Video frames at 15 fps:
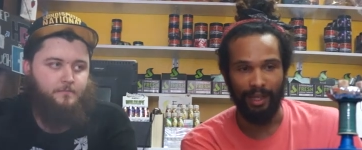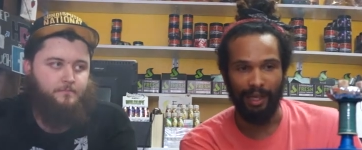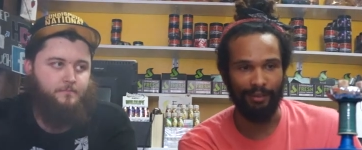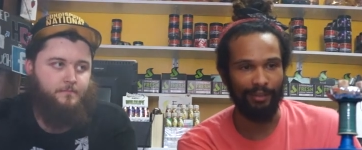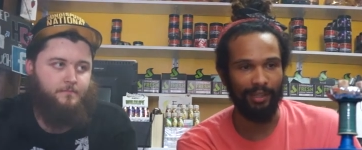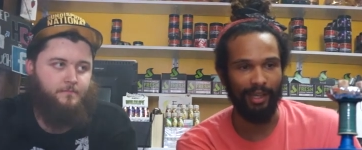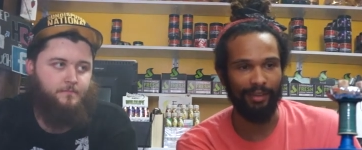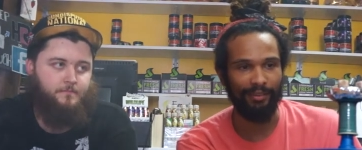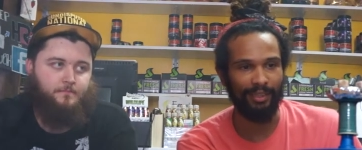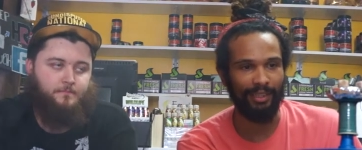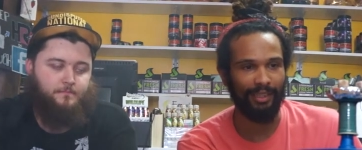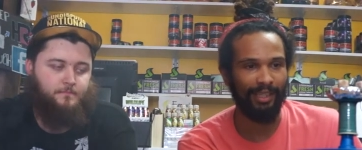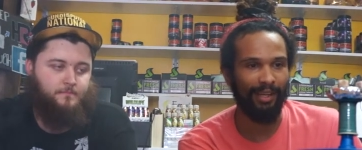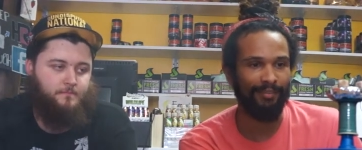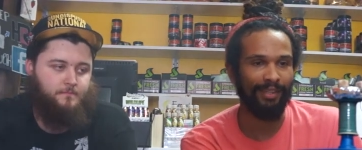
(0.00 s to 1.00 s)
Speaker 1: I, re I
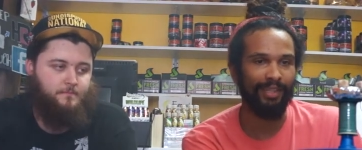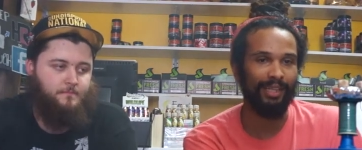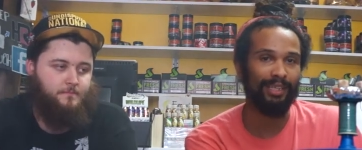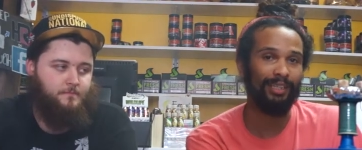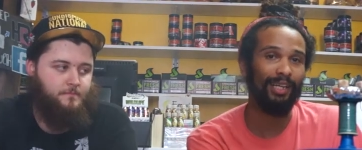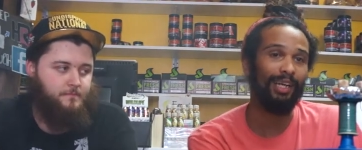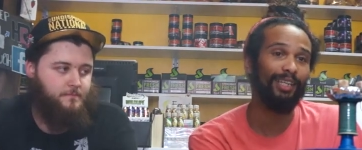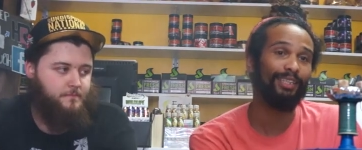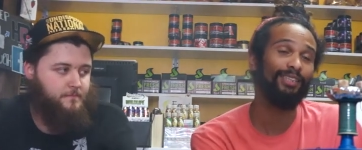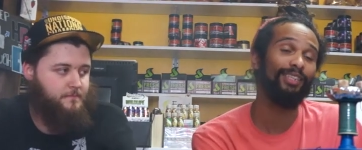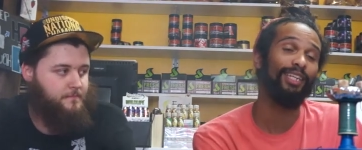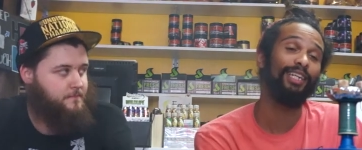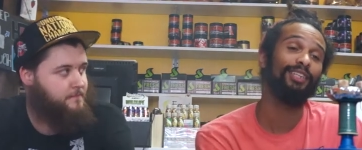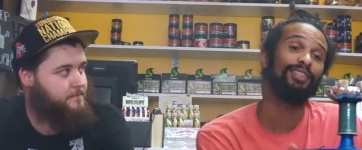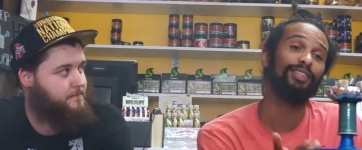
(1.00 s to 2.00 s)
really love it. And uh,
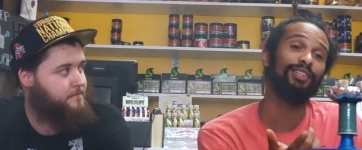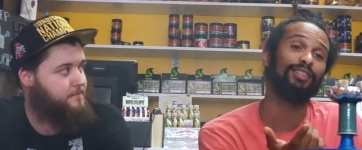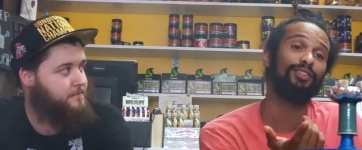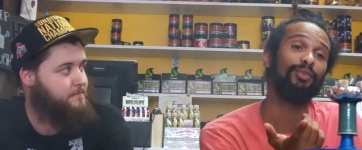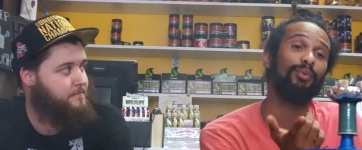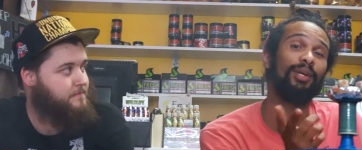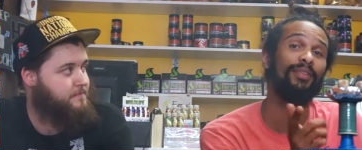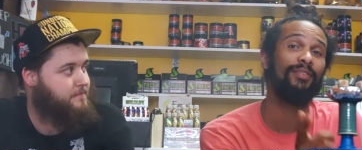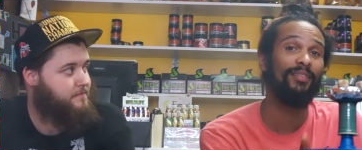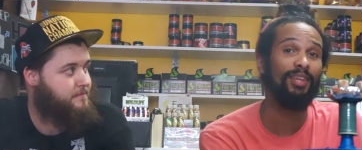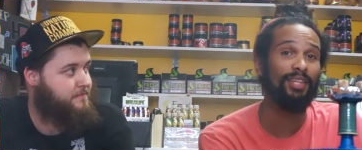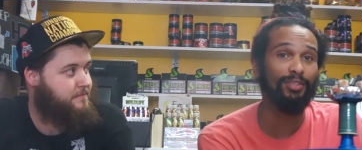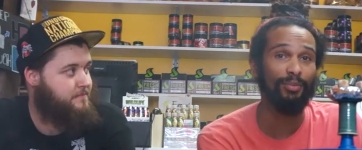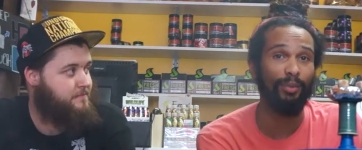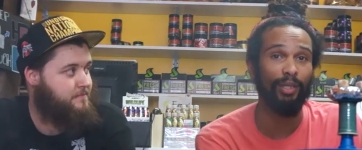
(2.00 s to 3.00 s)
to enter to win
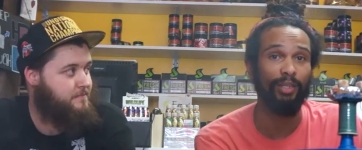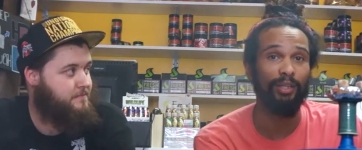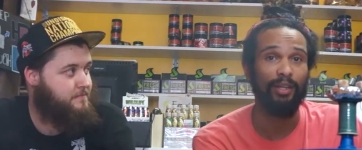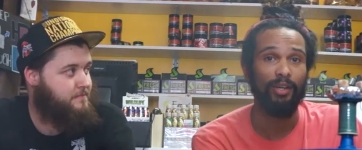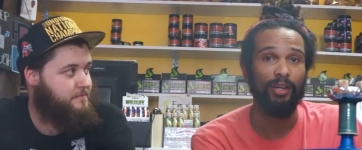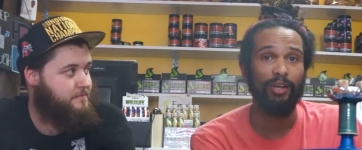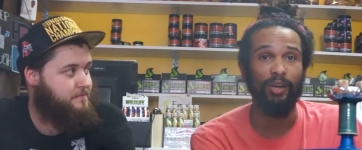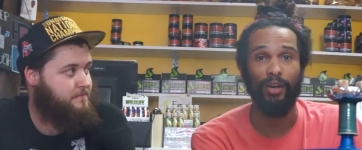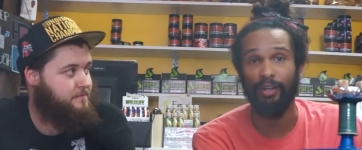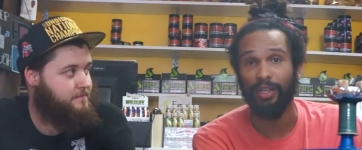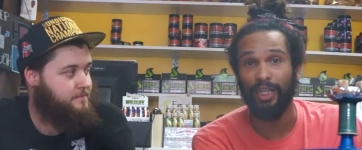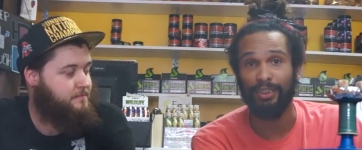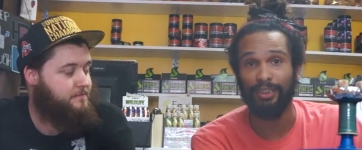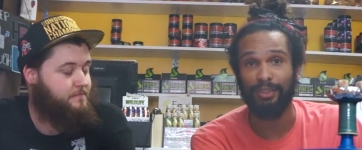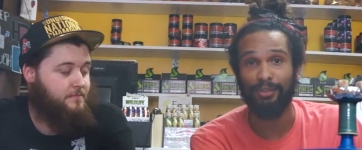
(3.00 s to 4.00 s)
this one, all you
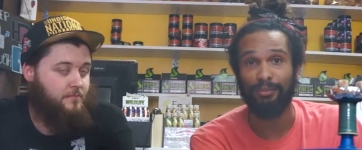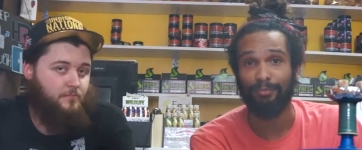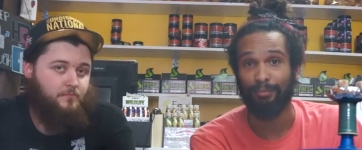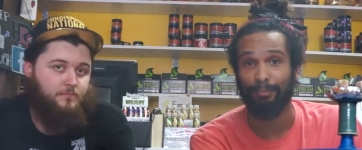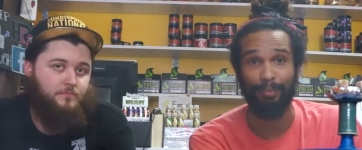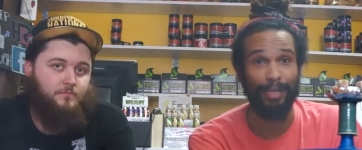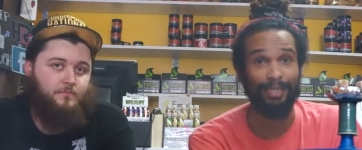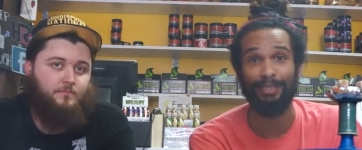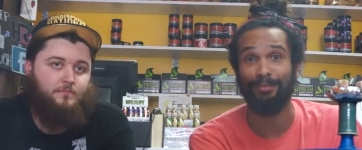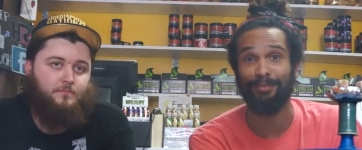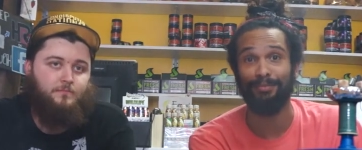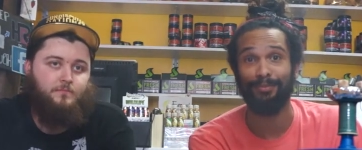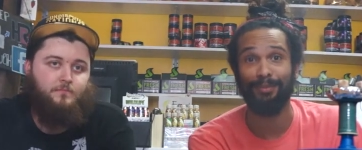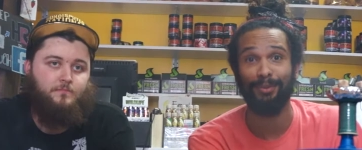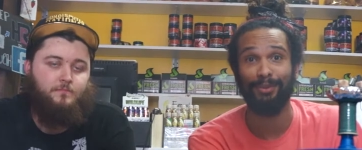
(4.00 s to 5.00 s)
gotta do, buy
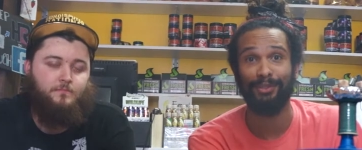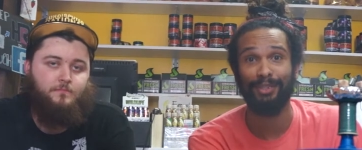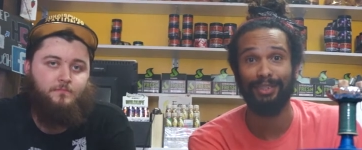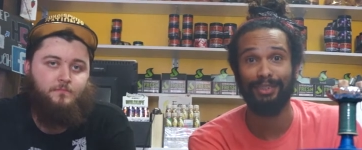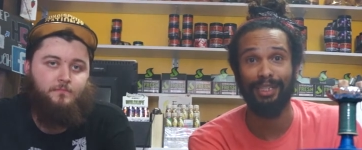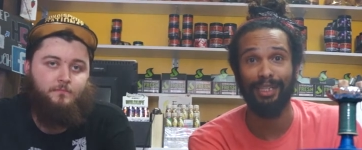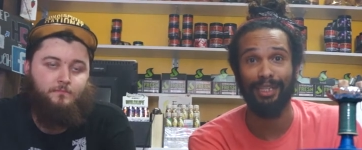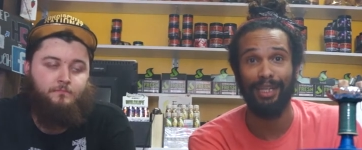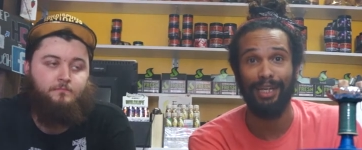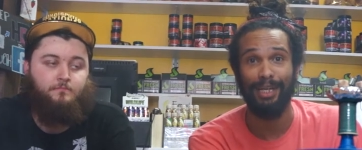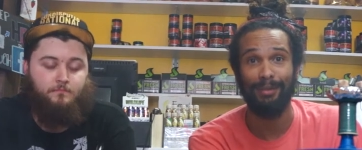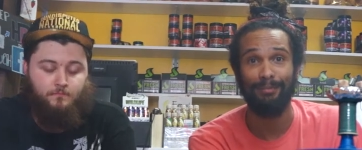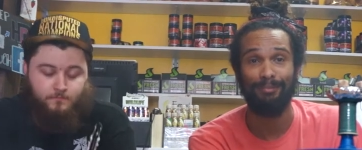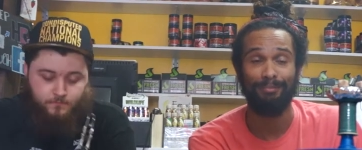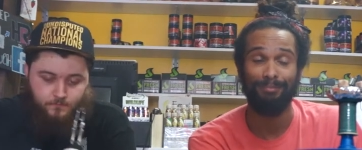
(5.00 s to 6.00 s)
something from
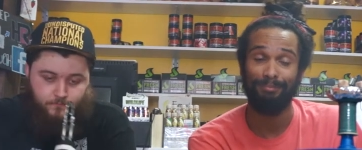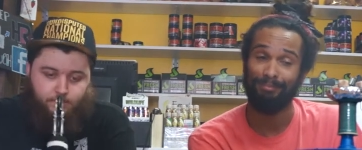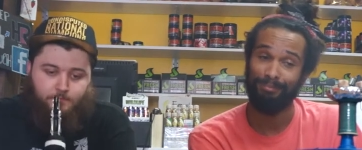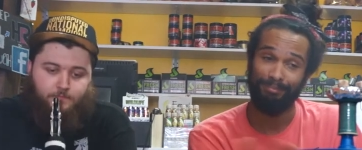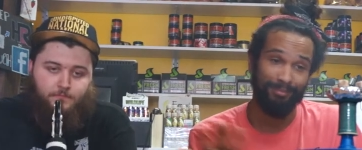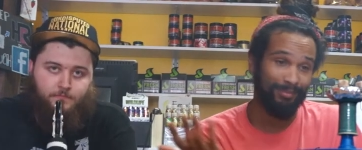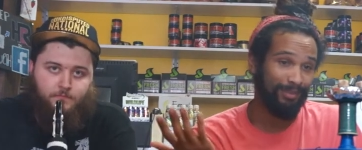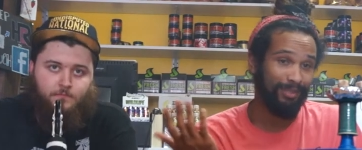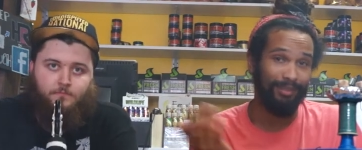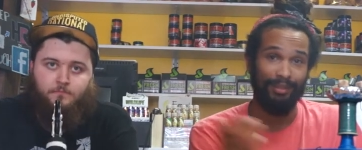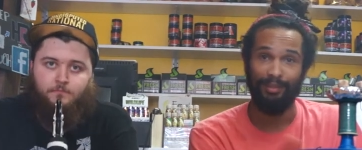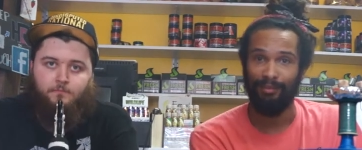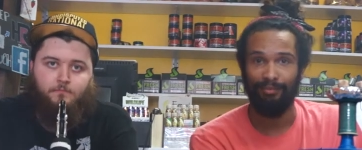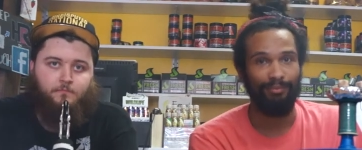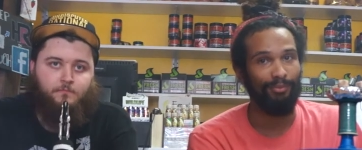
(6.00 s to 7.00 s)
HookahRush.com. Mm
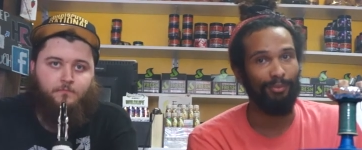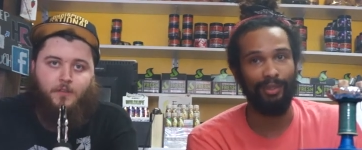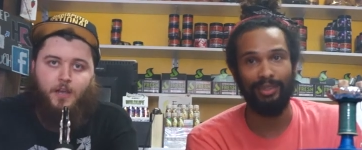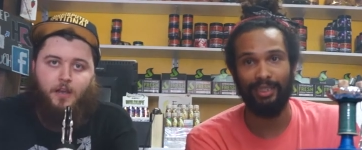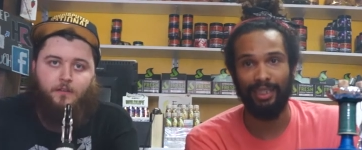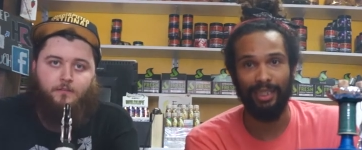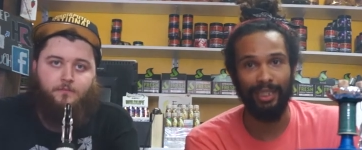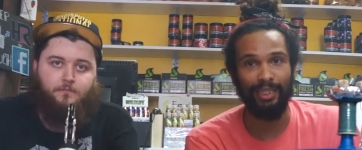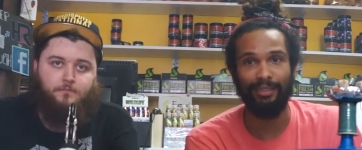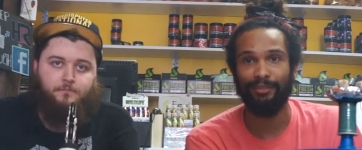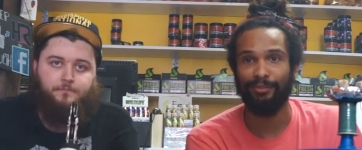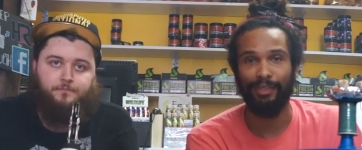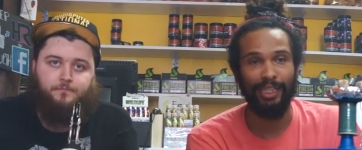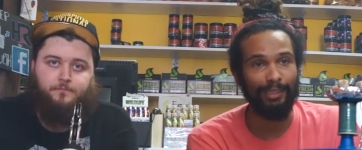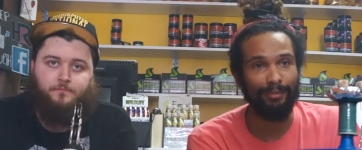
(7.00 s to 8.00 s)
-hmm. Once again,
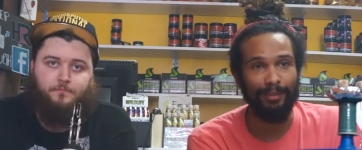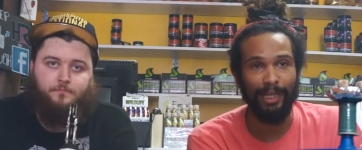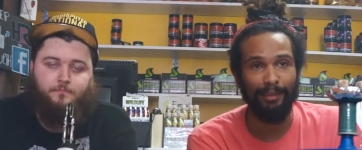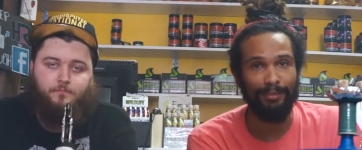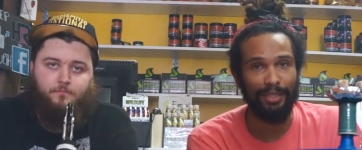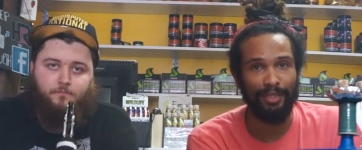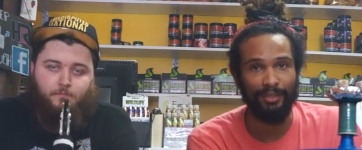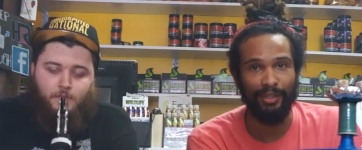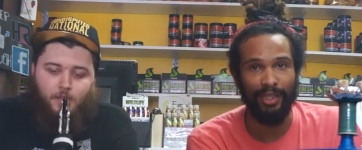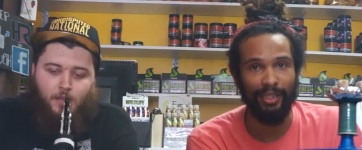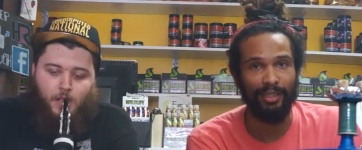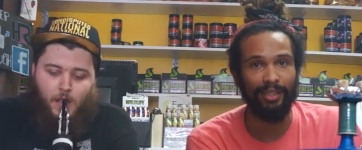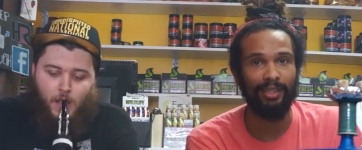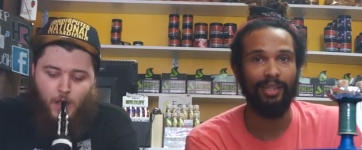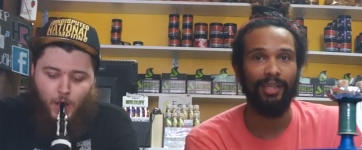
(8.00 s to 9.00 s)
random name
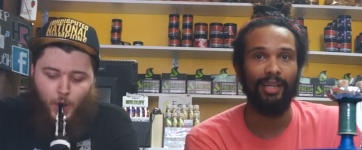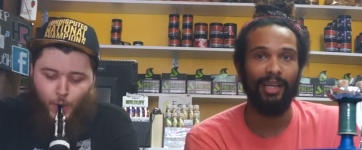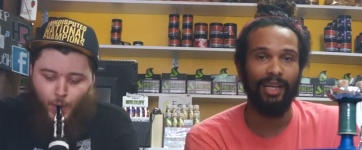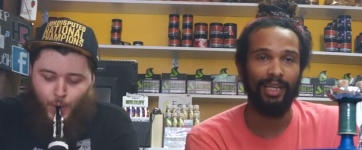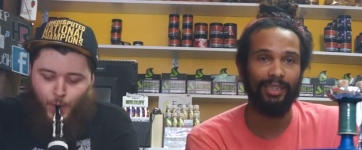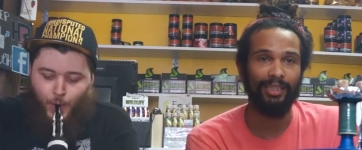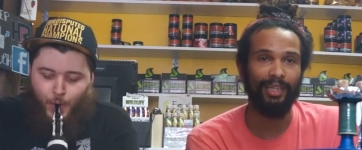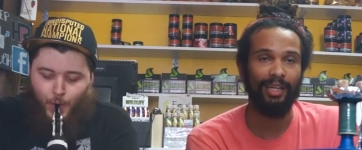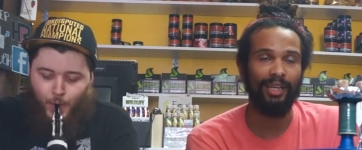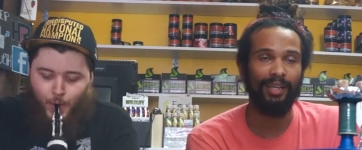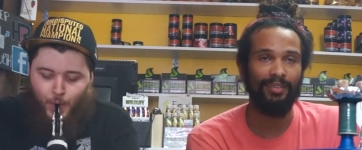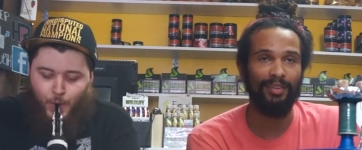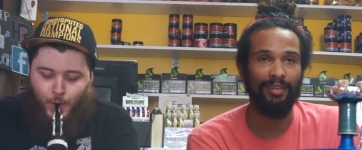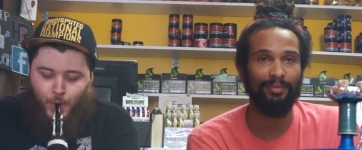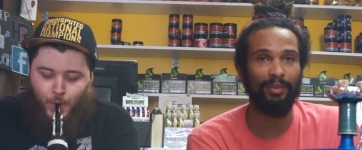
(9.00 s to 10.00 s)
generator. And uh,
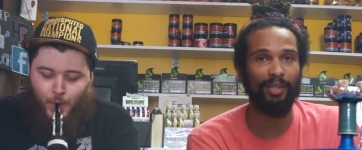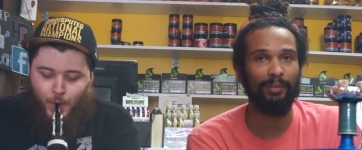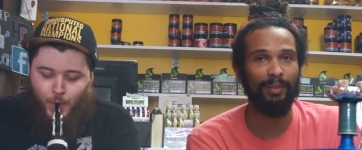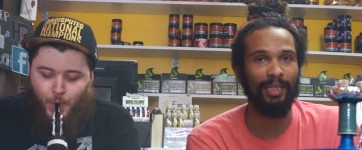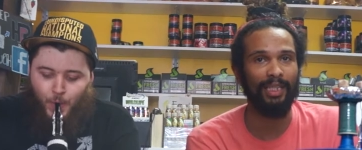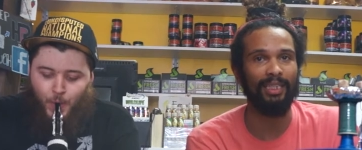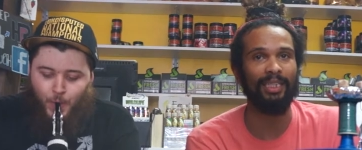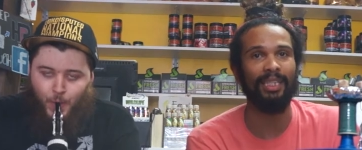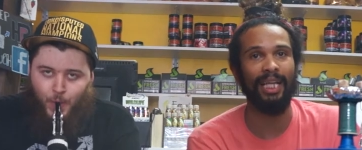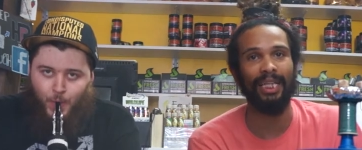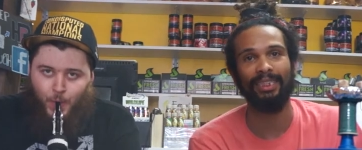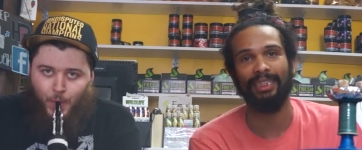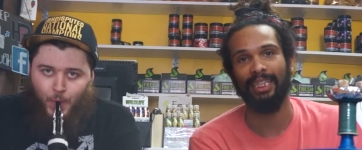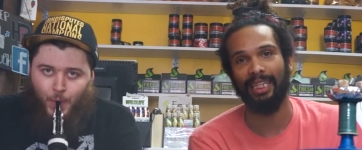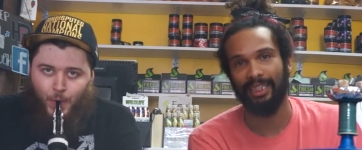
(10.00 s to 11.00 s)
then we're gonna be ending that
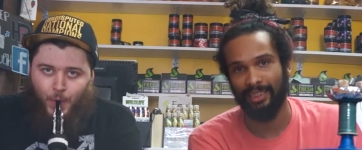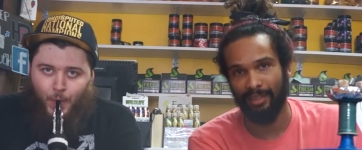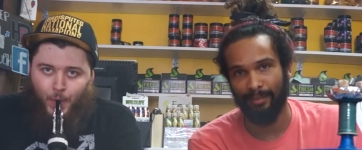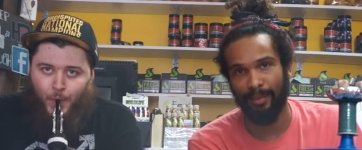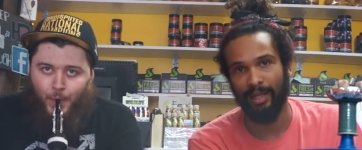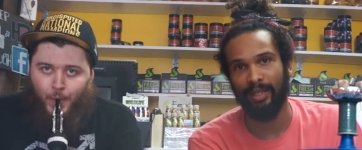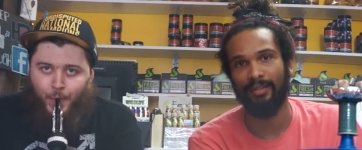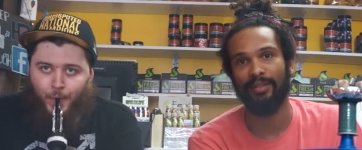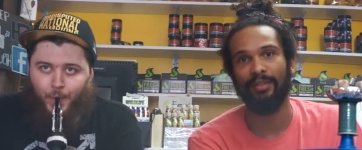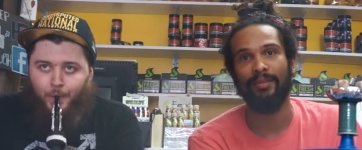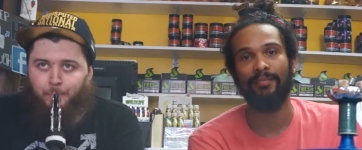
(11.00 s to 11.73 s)
at the end of the month.